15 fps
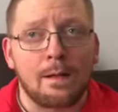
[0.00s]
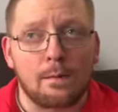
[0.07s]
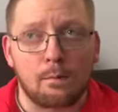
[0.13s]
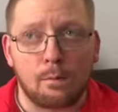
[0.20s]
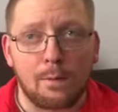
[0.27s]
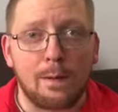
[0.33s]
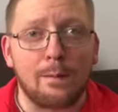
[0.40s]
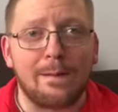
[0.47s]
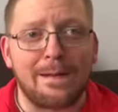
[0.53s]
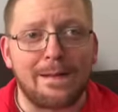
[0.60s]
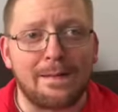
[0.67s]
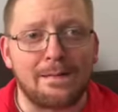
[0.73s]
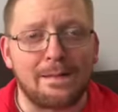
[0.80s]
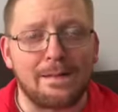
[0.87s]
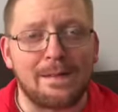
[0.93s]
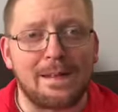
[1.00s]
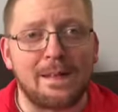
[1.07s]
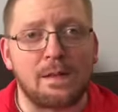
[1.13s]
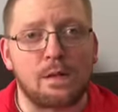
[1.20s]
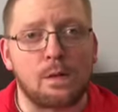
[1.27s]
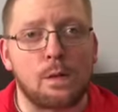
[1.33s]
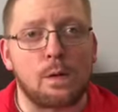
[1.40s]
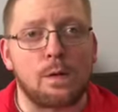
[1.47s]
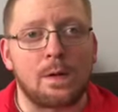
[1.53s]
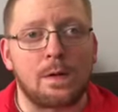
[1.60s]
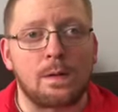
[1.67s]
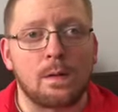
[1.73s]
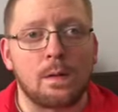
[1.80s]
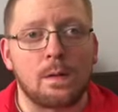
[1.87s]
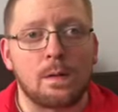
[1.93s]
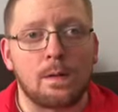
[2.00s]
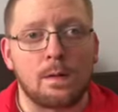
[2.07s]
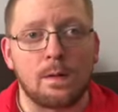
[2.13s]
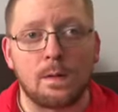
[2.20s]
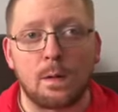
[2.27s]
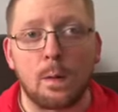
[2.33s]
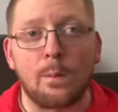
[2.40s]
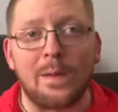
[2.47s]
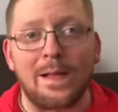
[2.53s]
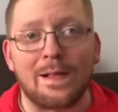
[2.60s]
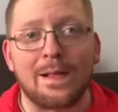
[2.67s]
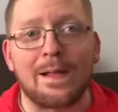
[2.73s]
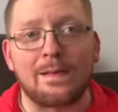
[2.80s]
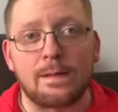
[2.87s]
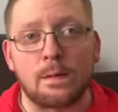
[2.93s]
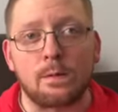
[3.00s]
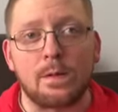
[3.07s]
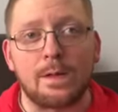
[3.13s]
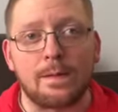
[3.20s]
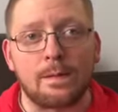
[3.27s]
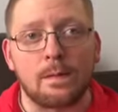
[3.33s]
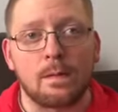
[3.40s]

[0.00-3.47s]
Really easy to get started. You'll be glad you did.